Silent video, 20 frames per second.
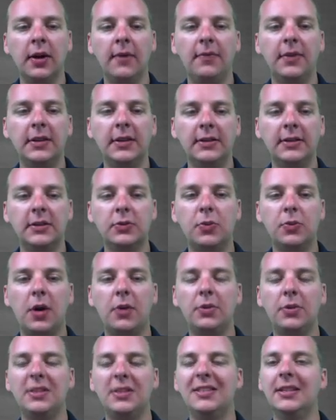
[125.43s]
this is why
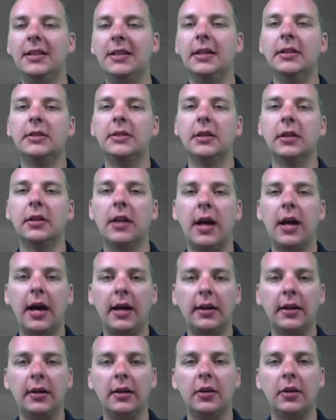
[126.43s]
we see these a
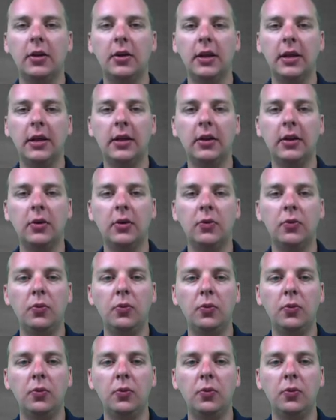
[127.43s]
lot in